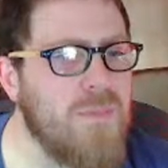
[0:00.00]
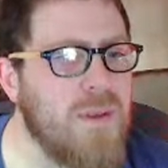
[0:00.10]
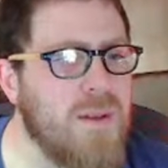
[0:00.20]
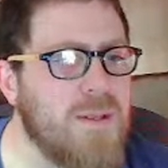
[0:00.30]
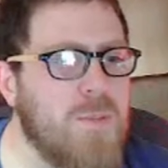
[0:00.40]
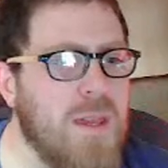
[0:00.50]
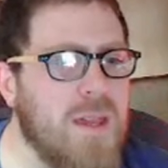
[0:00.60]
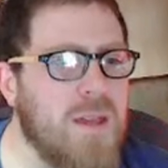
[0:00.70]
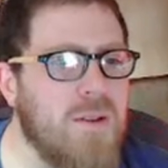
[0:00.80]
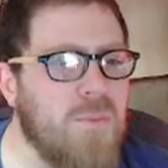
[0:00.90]

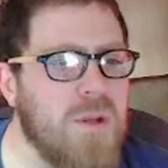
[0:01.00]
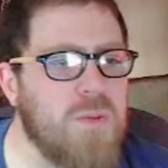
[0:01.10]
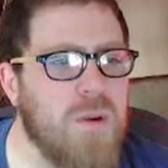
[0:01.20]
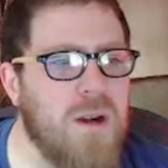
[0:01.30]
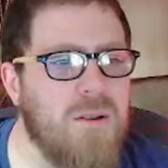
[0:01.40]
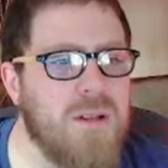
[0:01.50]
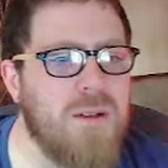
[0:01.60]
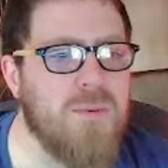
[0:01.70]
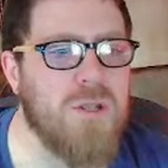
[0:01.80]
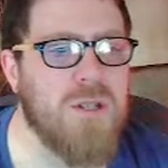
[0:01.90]
Speaking of Wishworld,
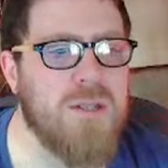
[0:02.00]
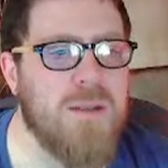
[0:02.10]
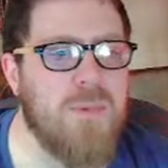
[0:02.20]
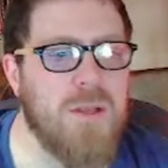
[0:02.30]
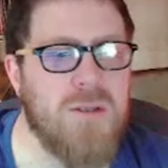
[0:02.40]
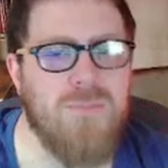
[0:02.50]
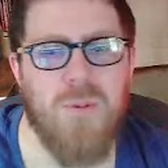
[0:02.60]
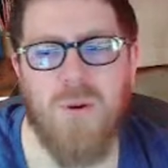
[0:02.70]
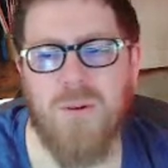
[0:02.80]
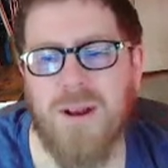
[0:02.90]
it was just a bunch of
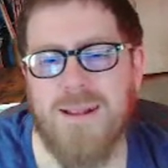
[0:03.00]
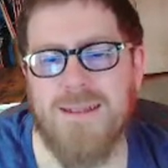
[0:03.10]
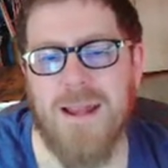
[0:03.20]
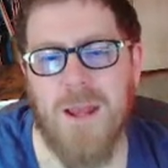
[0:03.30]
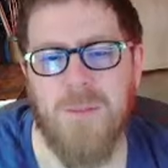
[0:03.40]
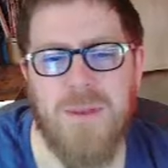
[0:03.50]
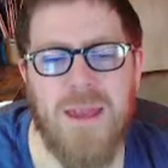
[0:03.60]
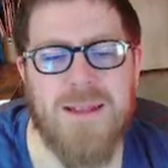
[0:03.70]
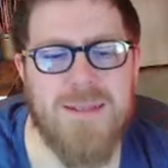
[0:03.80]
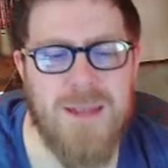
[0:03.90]
boring setup.
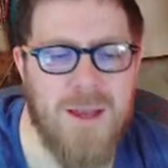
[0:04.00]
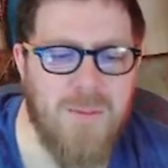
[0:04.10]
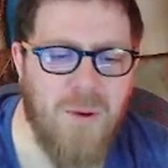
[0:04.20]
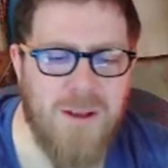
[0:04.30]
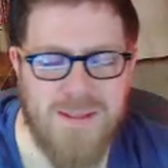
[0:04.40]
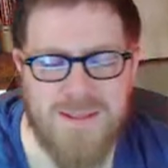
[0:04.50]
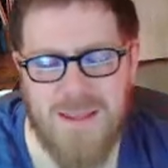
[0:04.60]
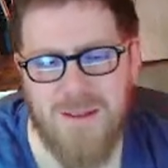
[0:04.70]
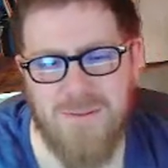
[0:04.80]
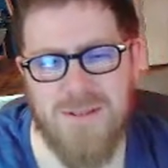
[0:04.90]
Yes, it was.
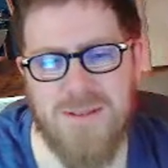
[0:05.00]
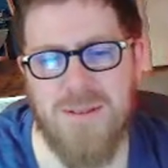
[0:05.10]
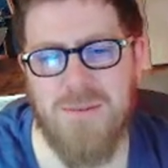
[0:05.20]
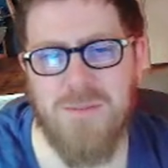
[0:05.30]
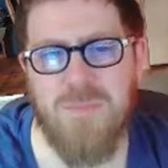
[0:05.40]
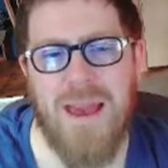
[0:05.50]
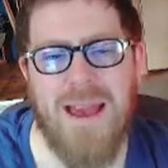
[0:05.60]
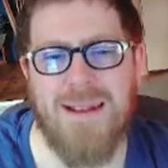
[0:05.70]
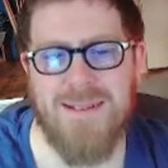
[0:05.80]
It was bad.